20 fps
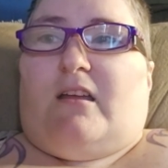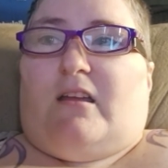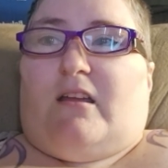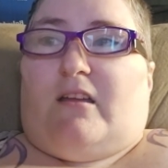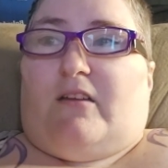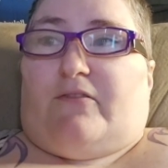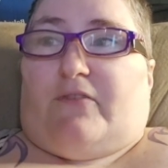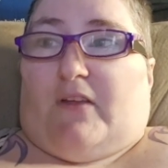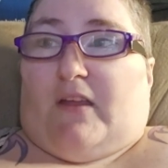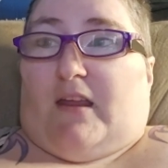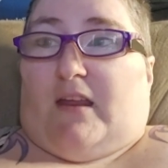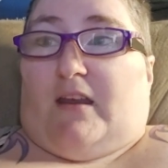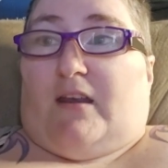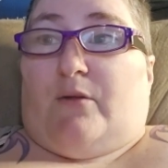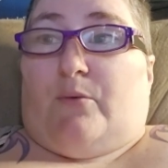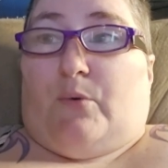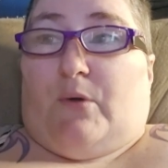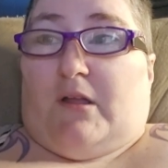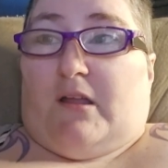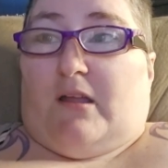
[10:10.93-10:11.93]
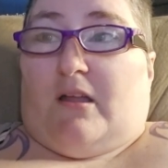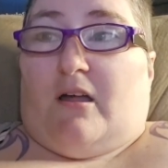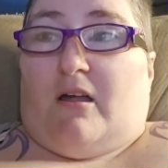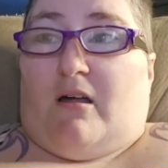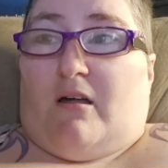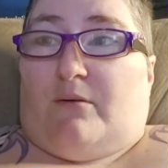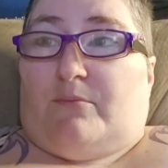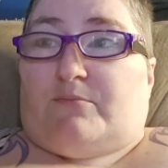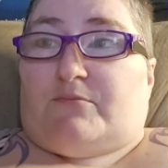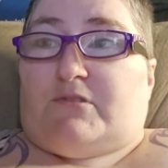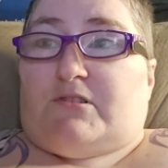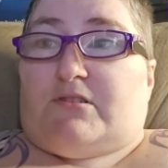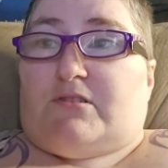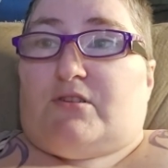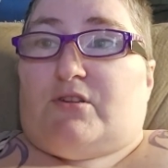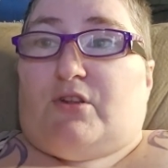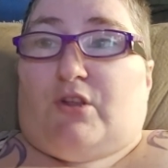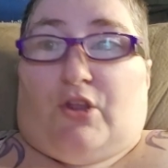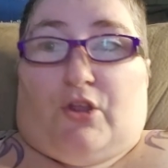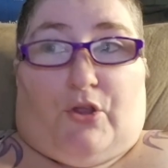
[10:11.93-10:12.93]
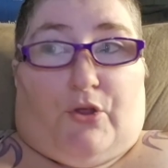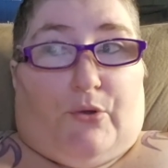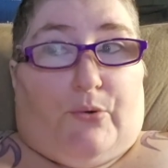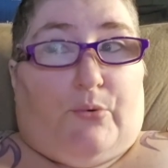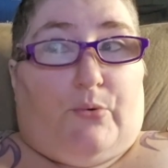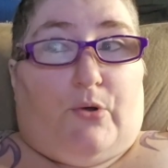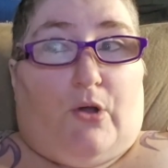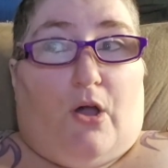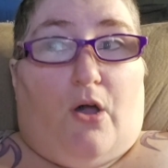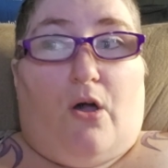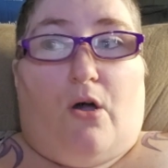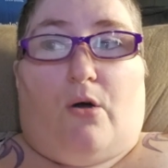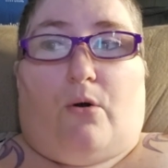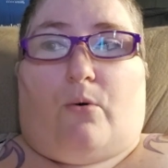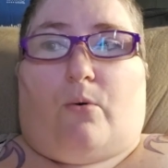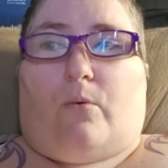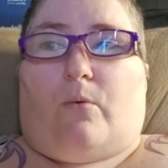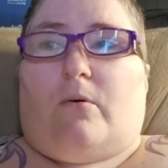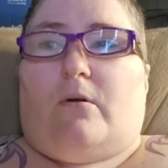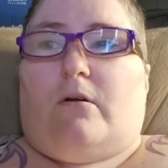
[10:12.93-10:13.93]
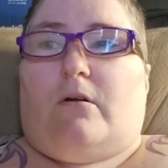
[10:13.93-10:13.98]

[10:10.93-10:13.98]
If anyone comes, you go.